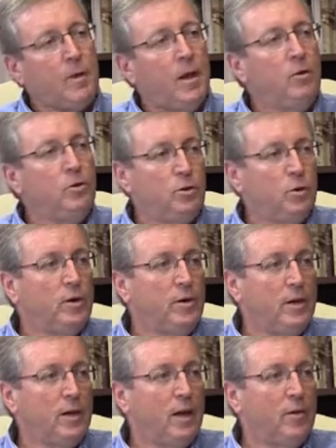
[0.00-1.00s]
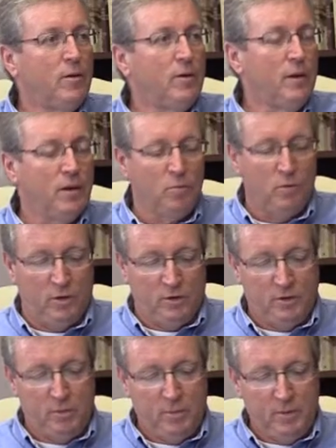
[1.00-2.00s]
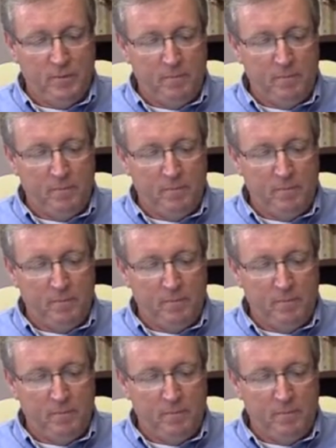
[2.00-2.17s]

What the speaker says: and who joined together in worship.